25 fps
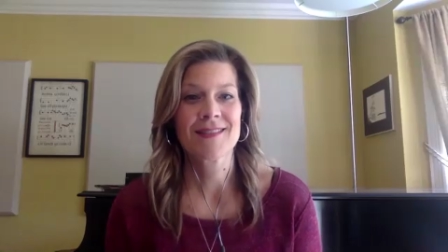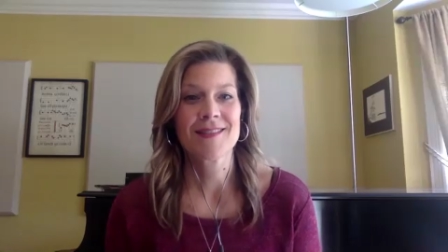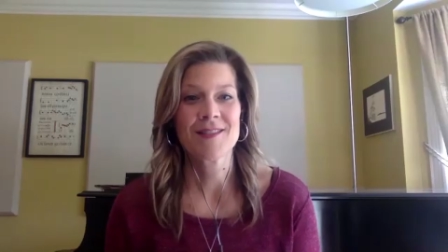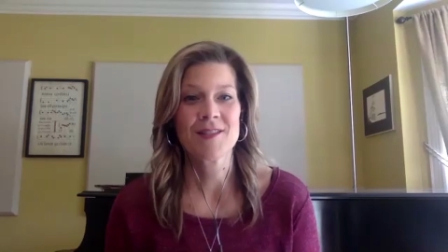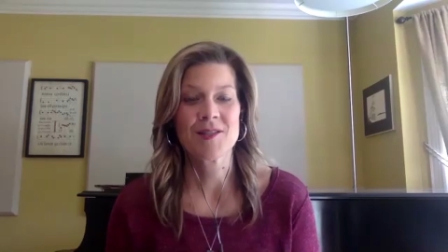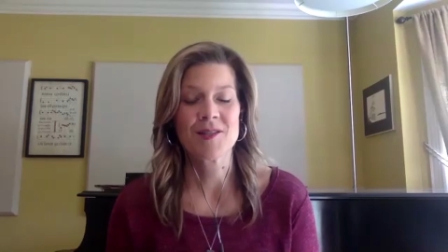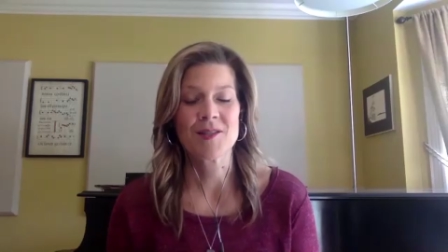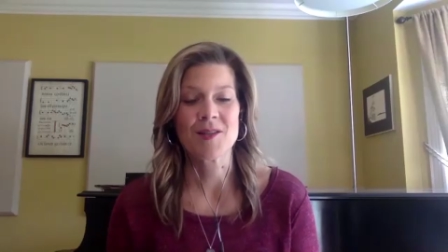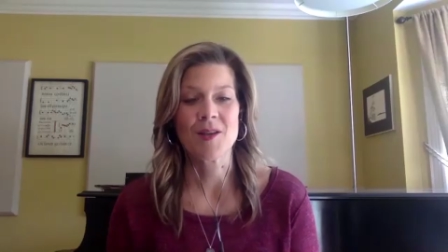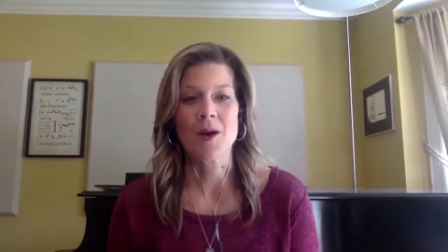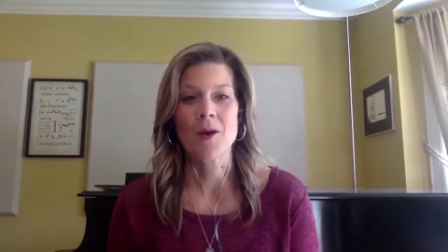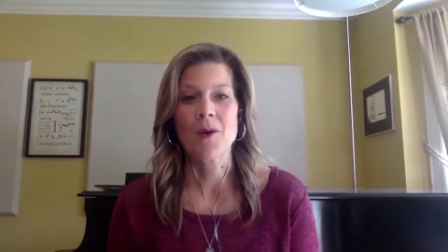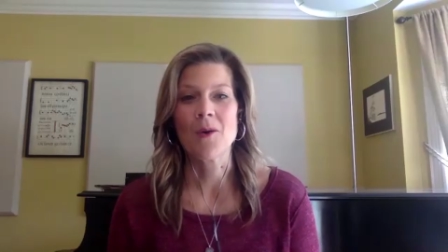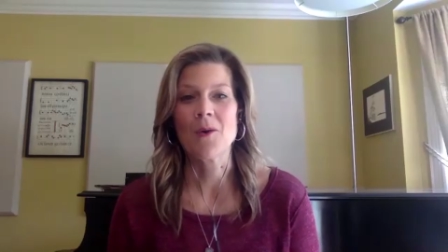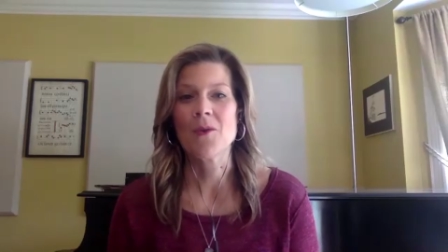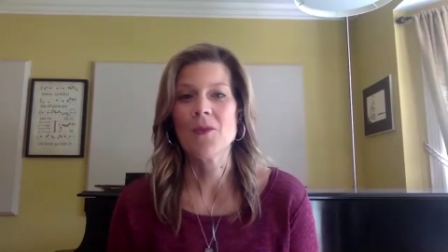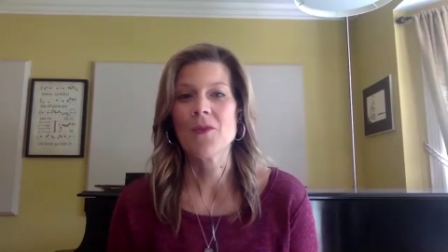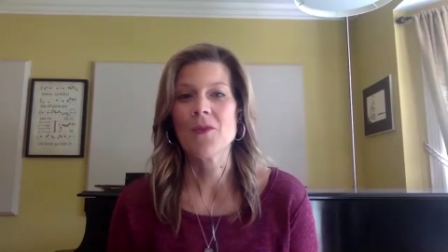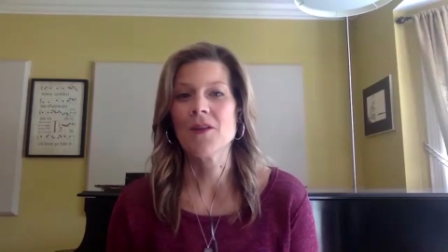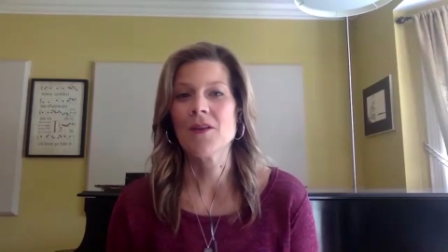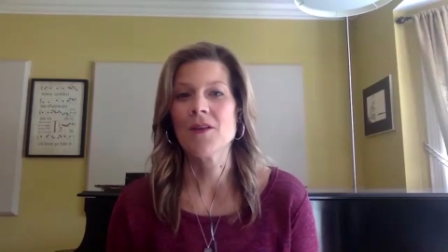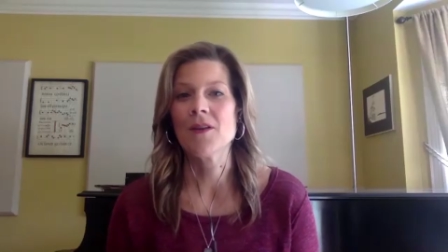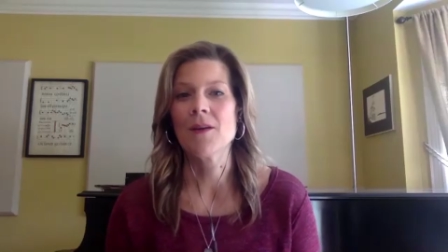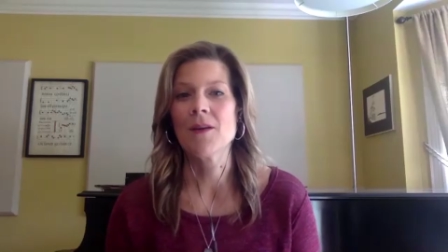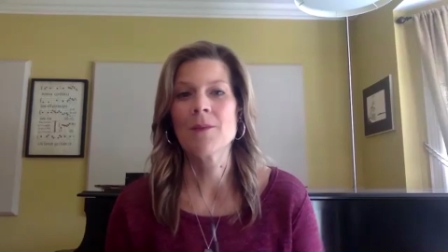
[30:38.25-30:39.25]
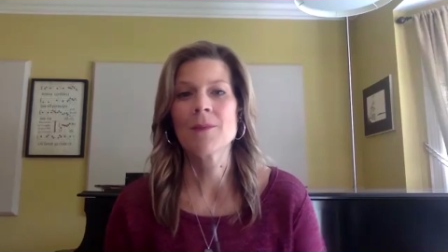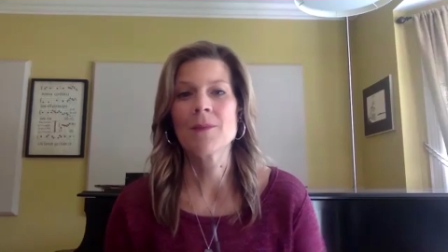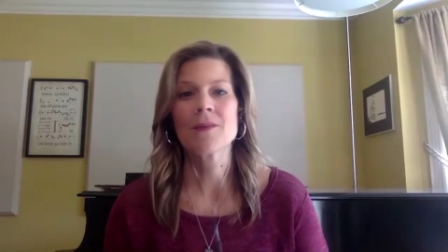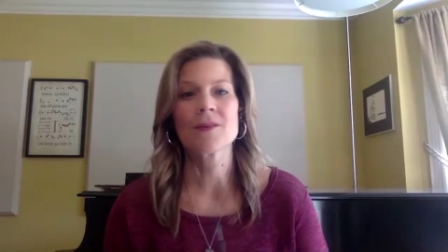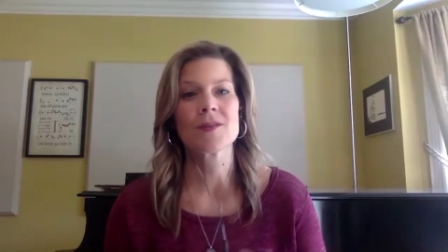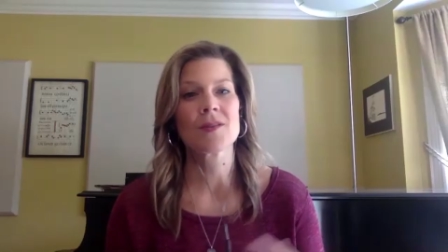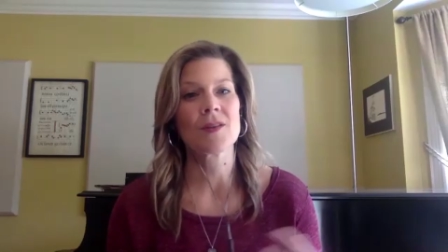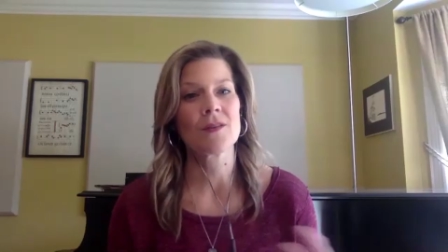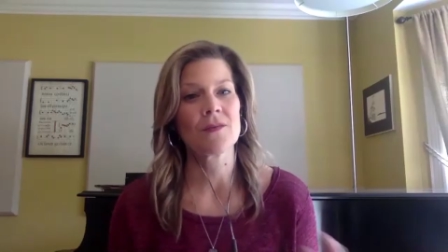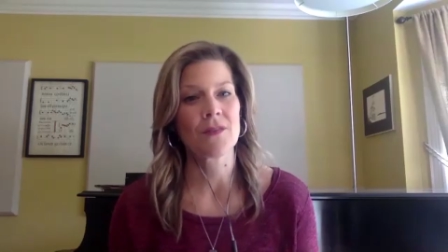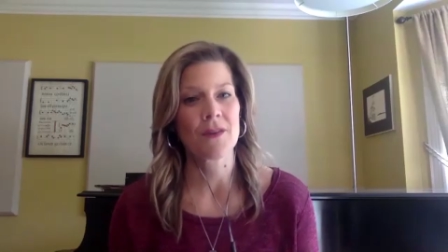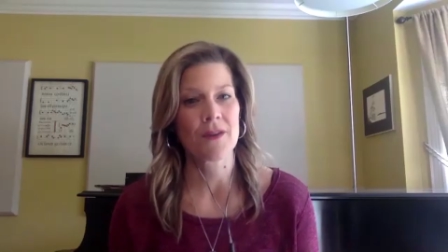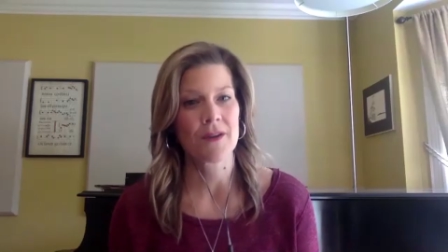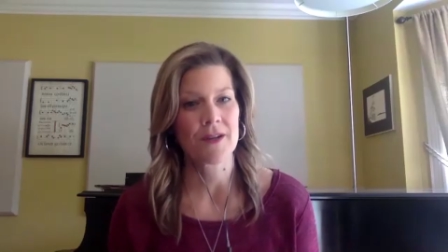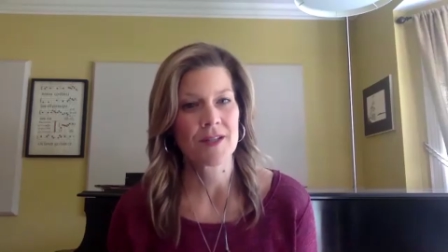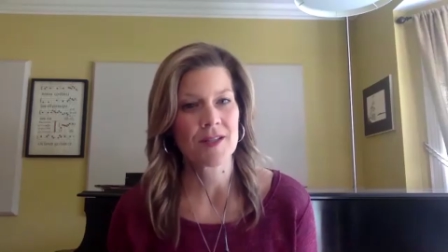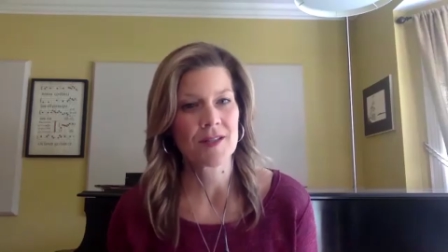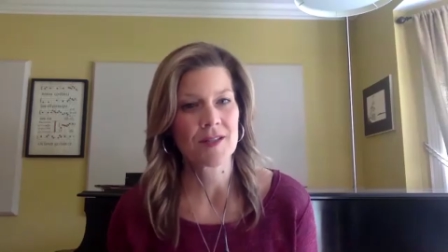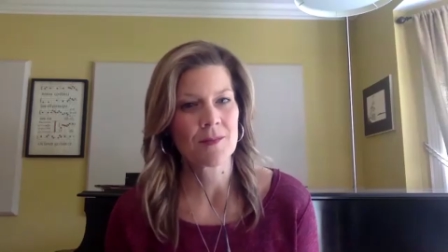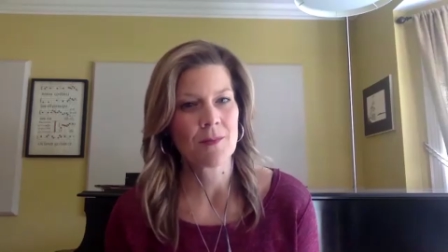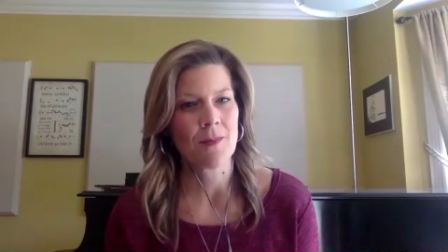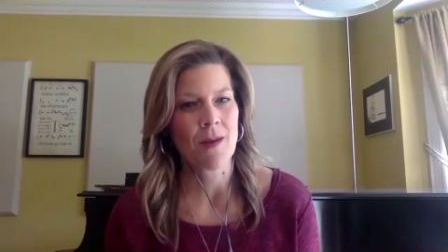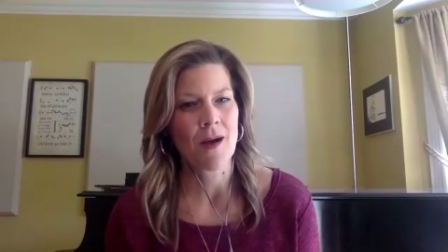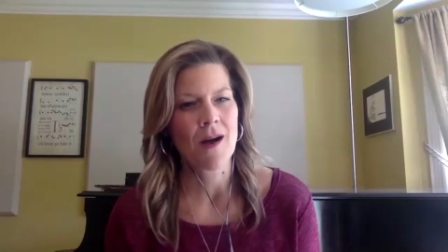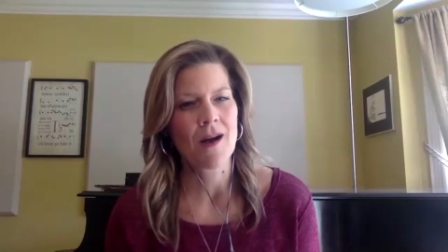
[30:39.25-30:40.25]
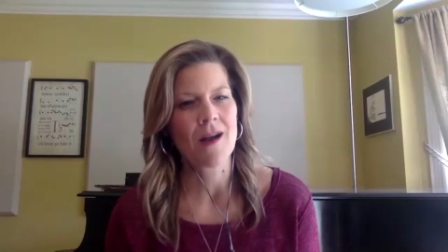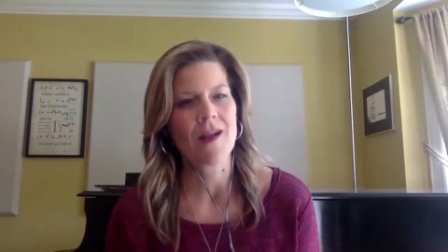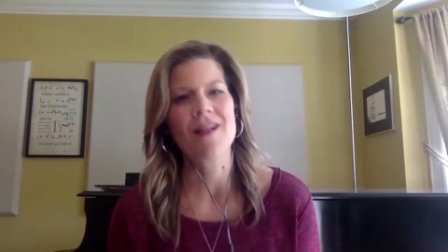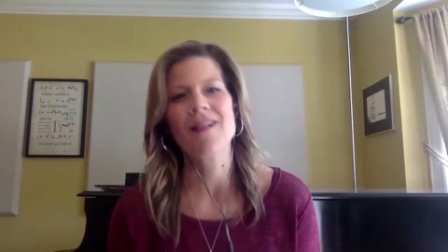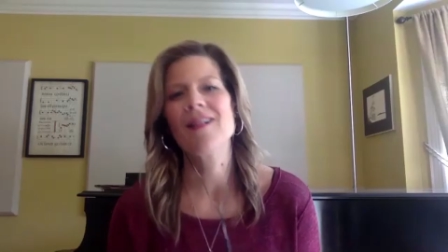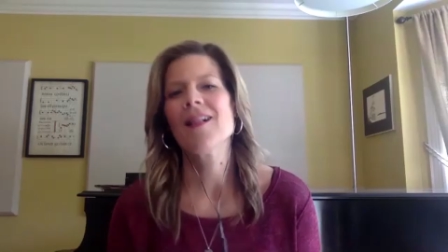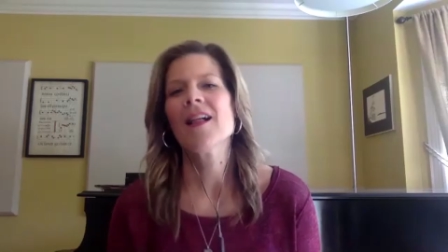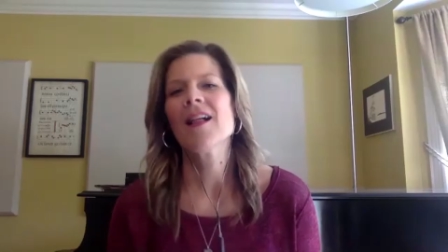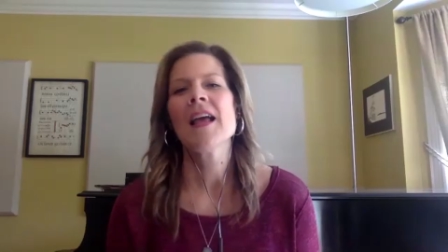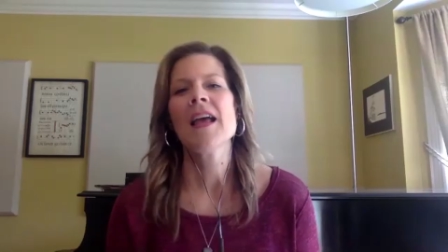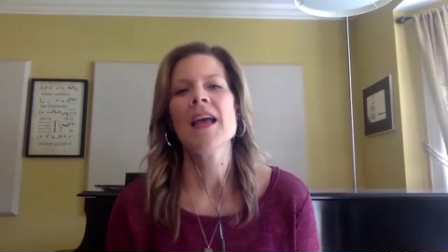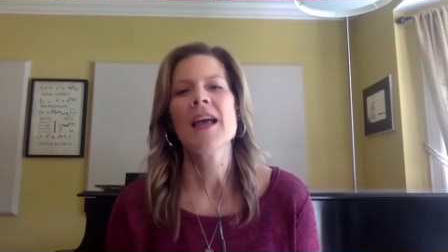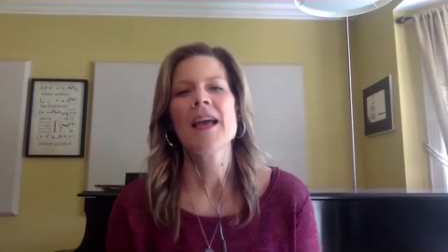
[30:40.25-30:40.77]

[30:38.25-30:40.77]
So the numbers are very small.